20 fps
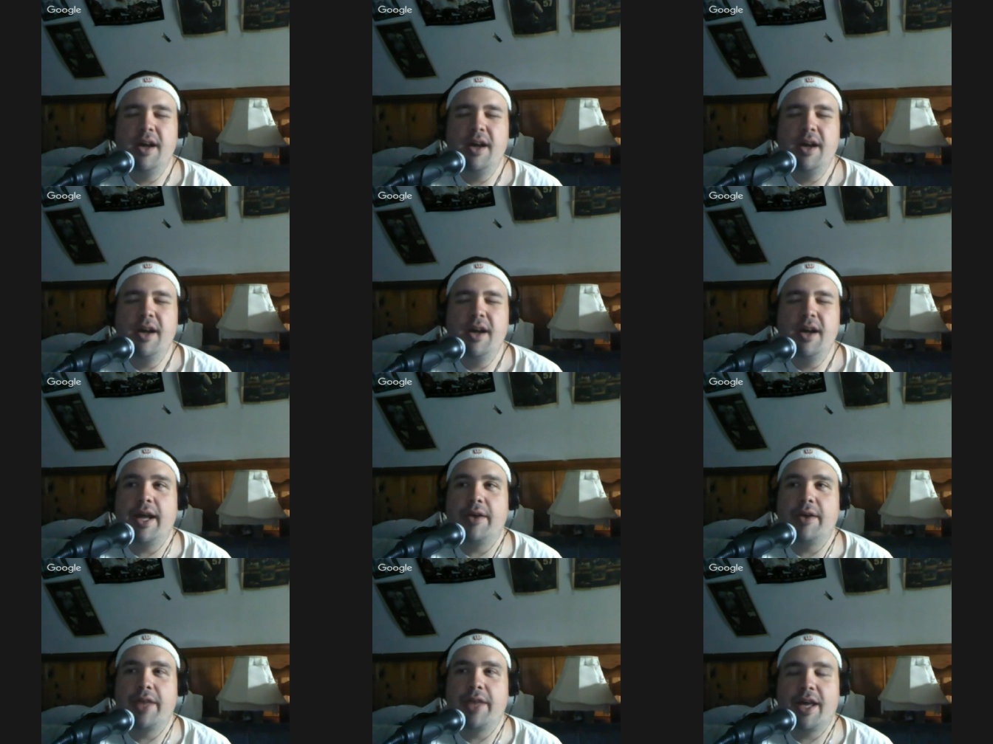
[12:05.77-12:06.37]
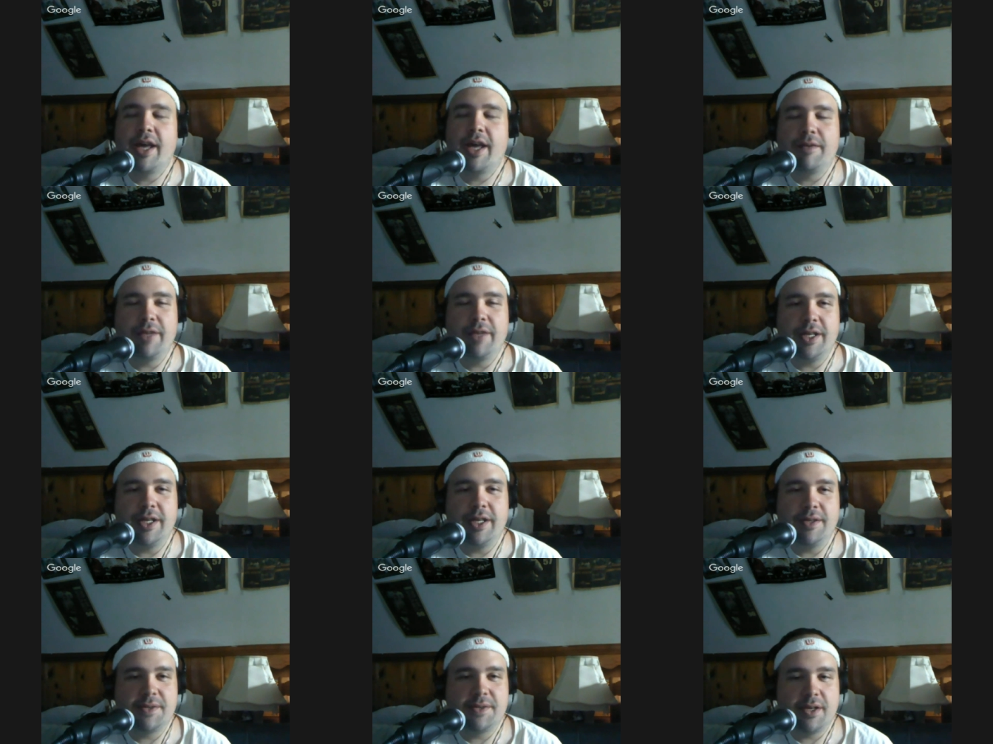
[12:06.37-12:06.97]
And now they
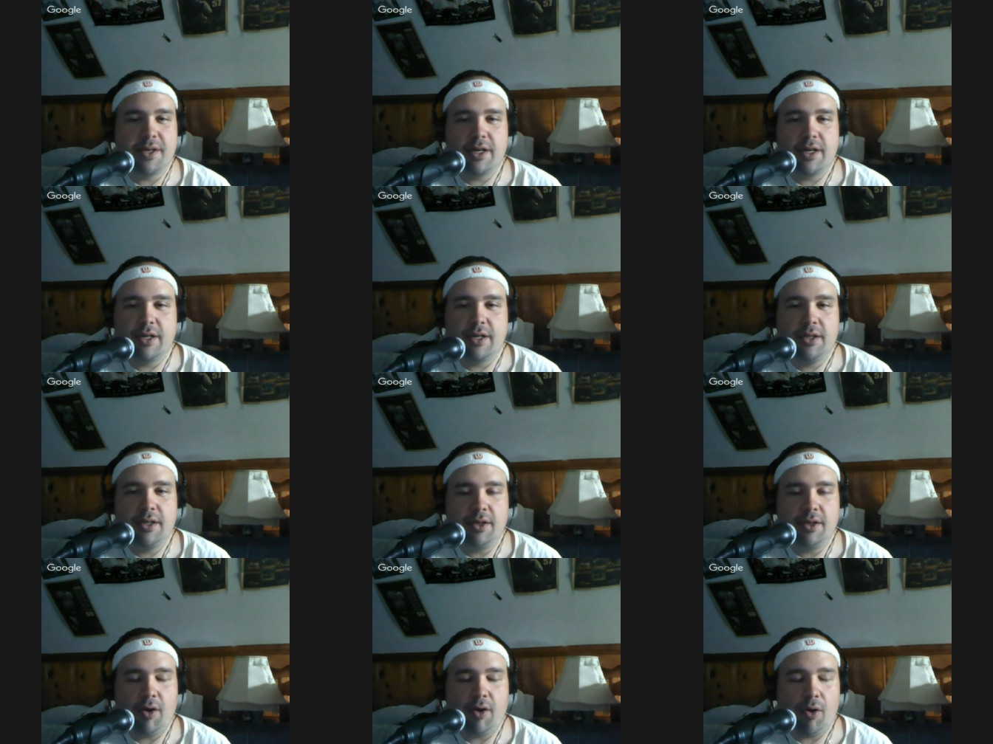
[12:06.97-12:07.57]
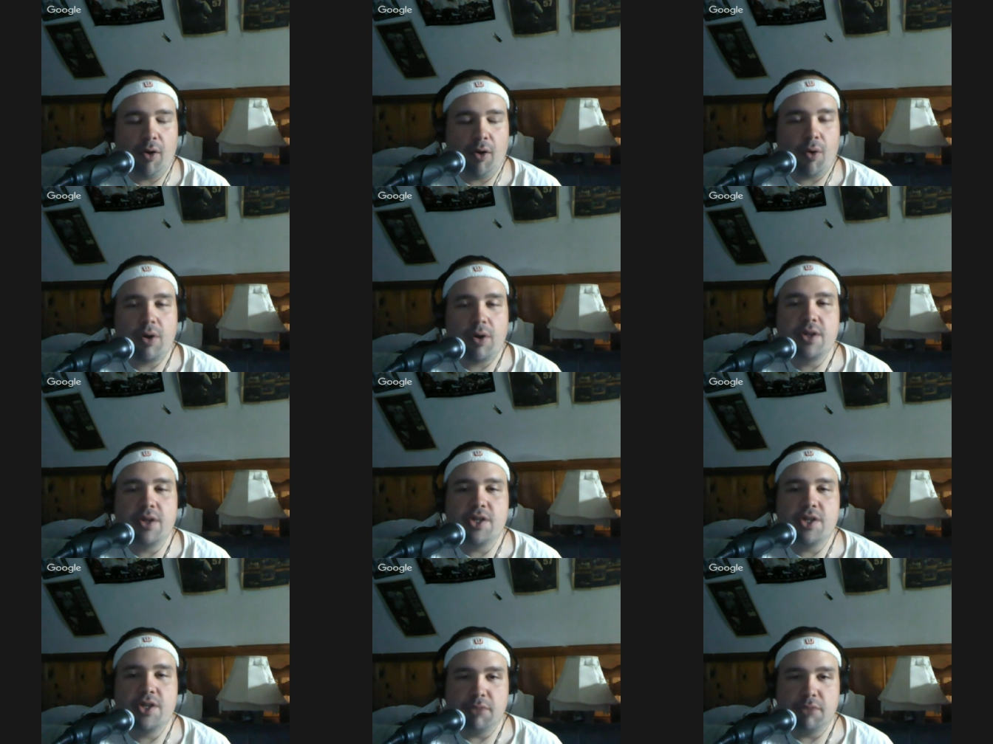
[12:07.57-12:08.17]
have these
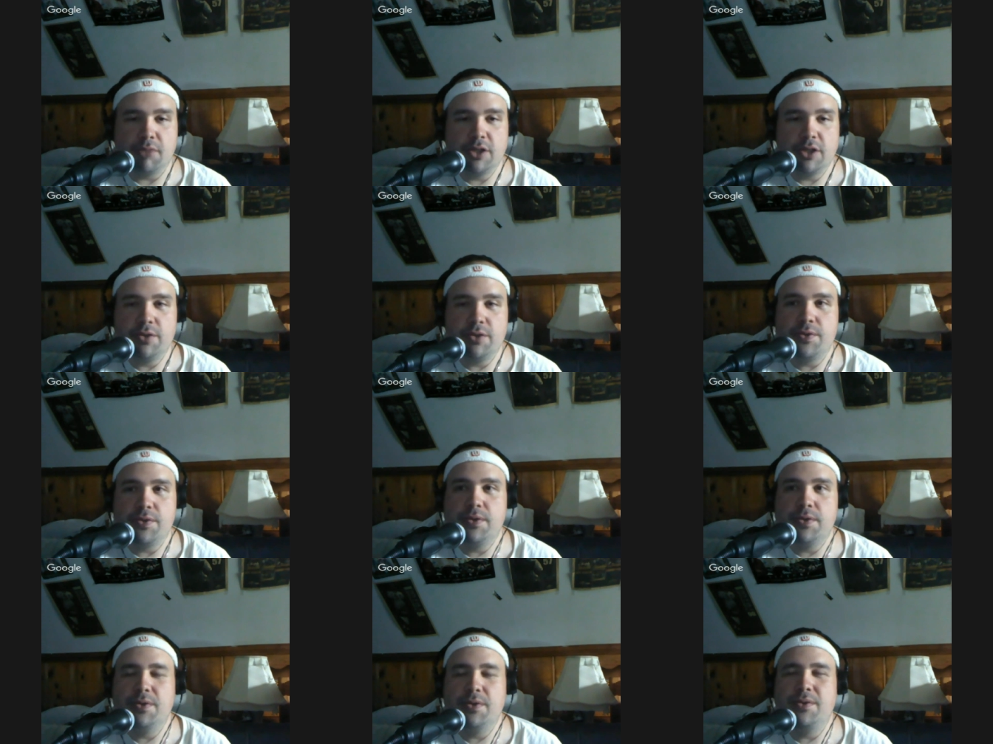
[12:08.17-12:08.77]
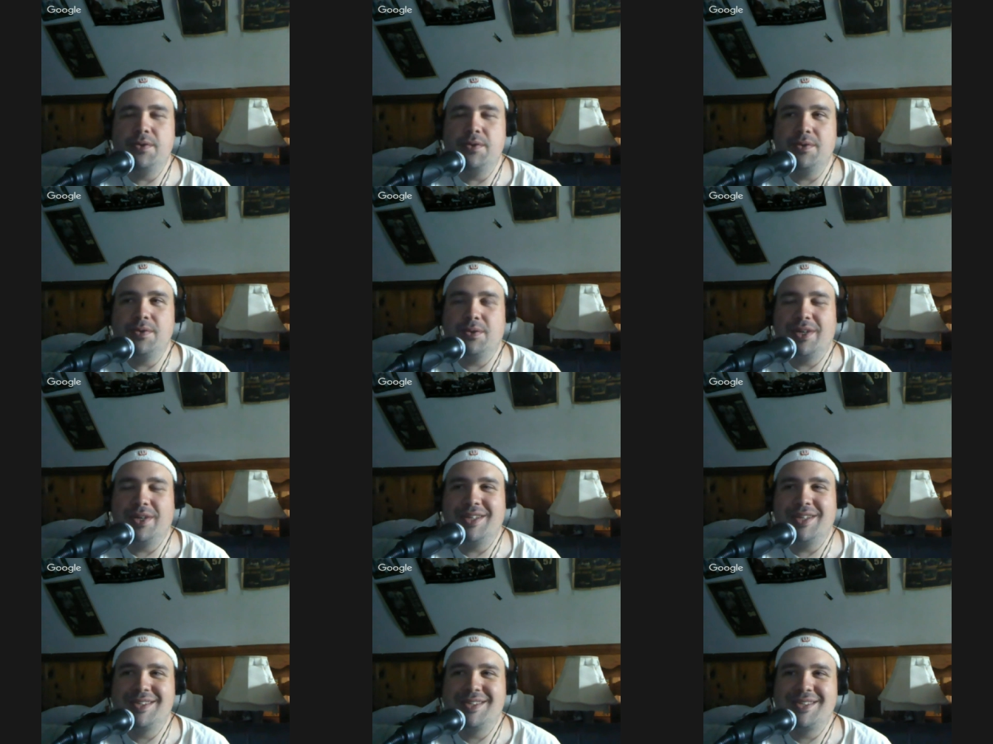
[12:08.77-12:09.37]
orange and blue suits
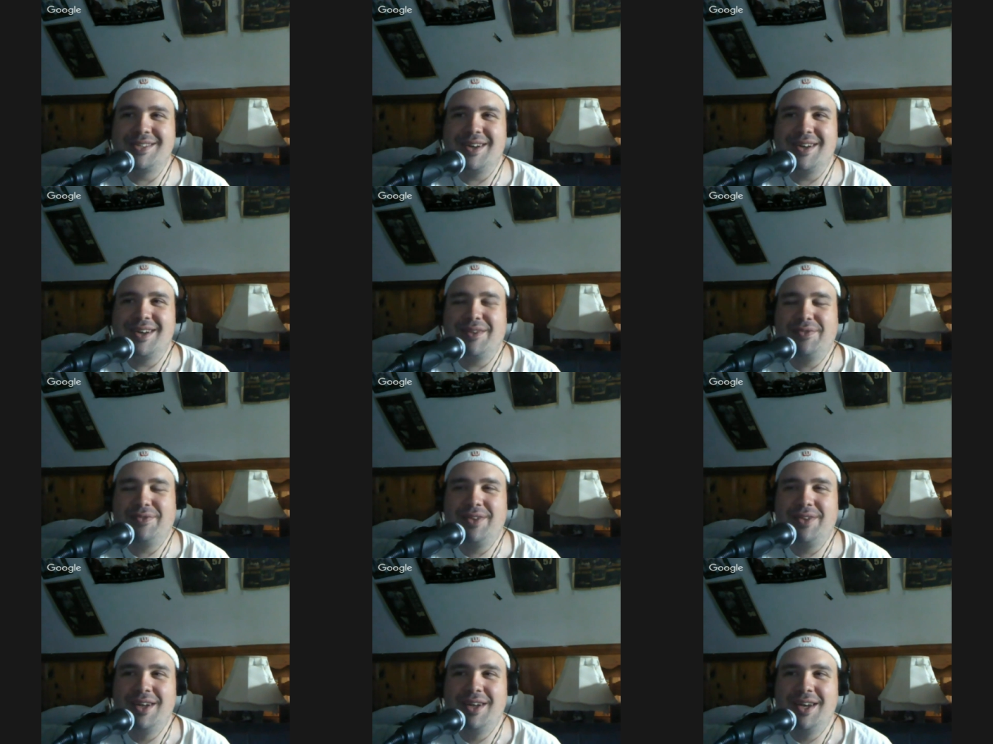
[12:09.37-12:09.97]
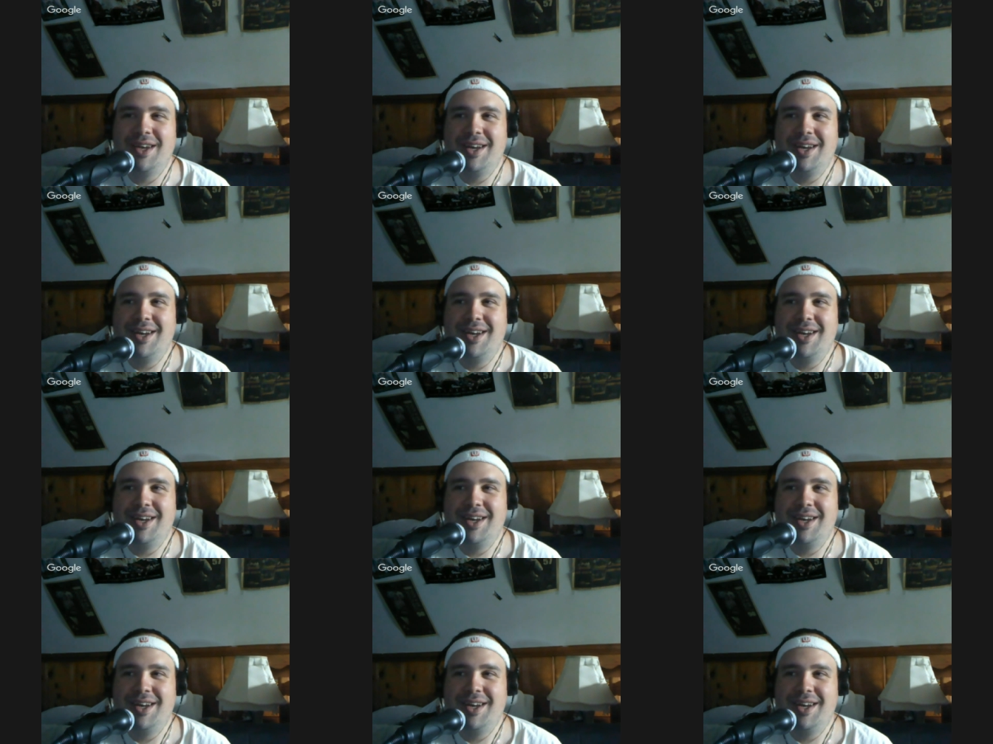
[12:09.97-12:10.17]
on and stuff,